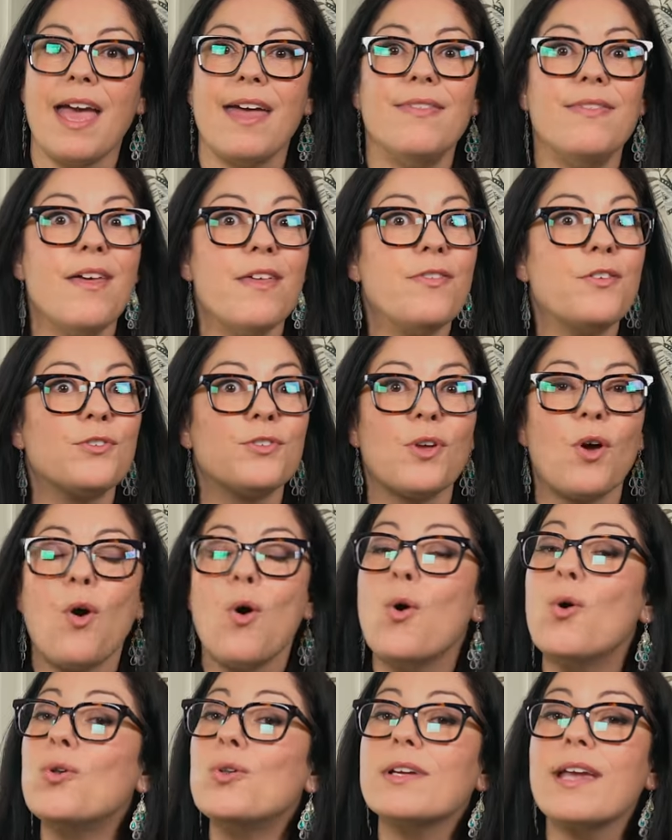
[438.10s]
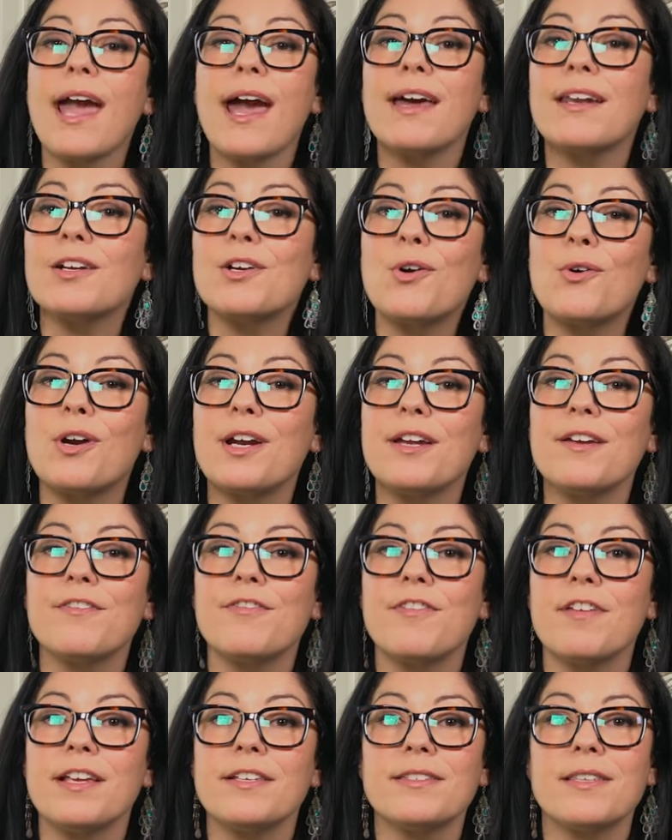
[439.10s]
And then there's a whole category of
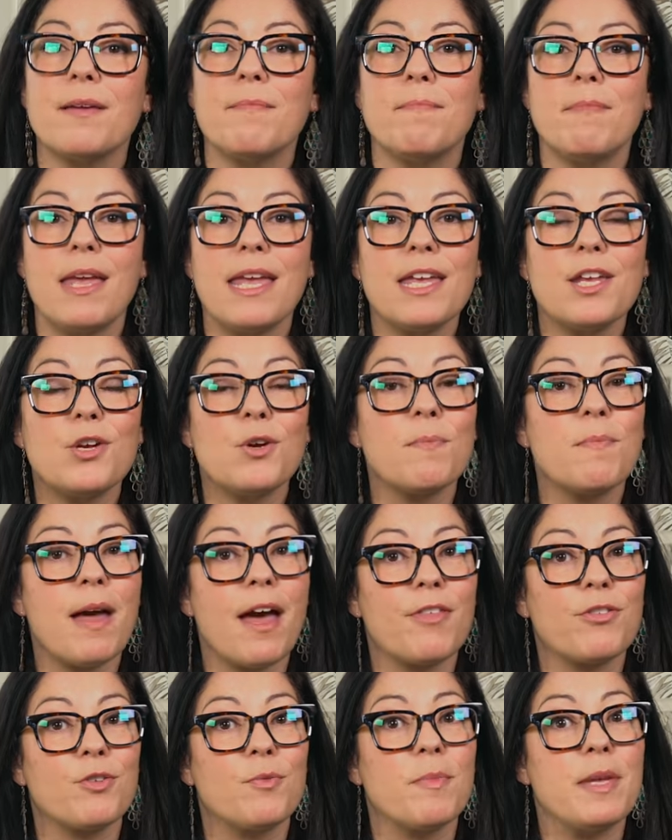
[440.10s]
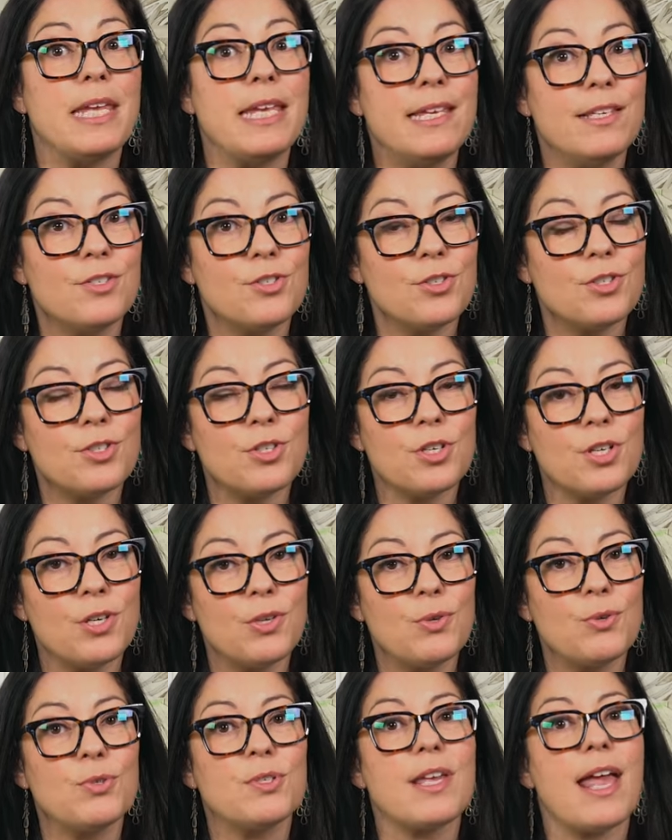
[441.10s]
things that make your bathroom easier to
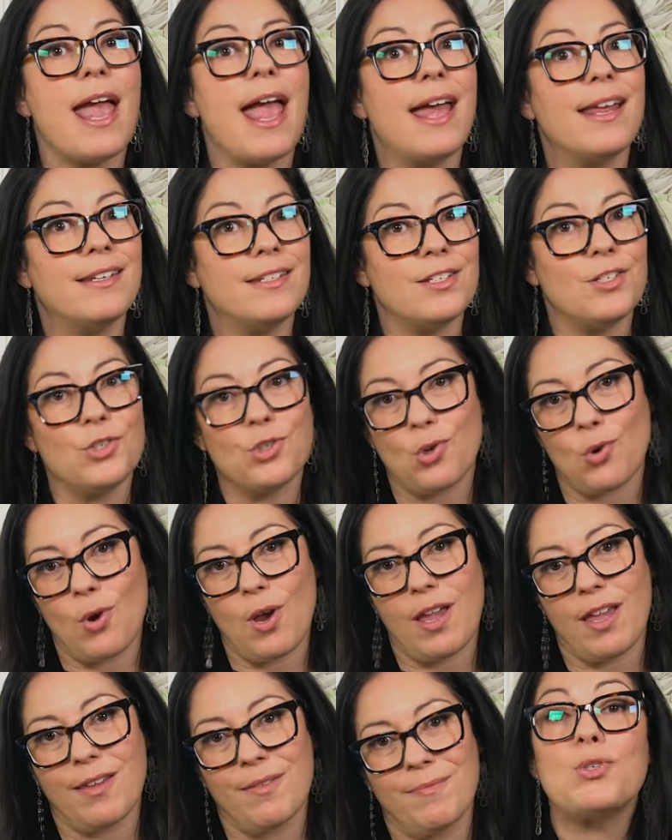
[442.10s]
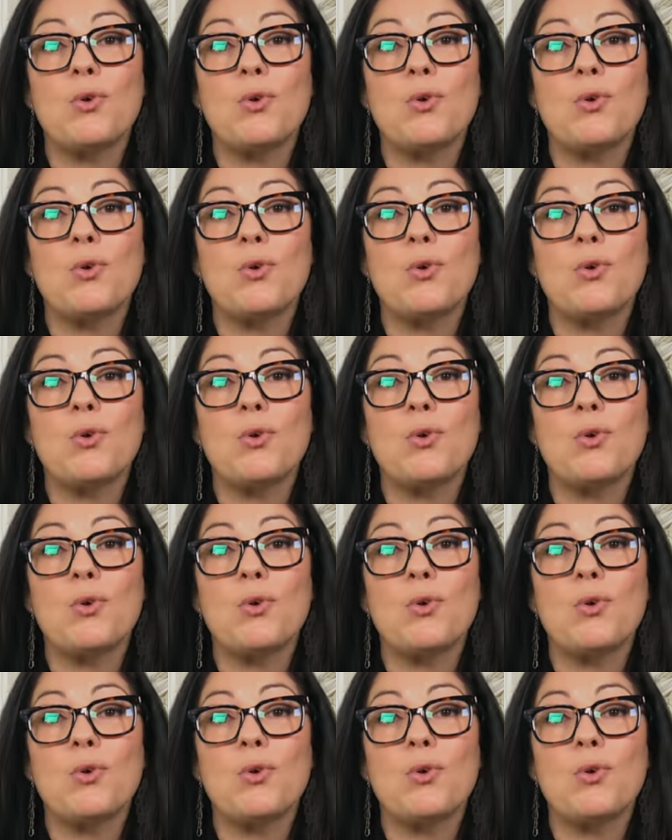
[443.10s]
use and enjoy.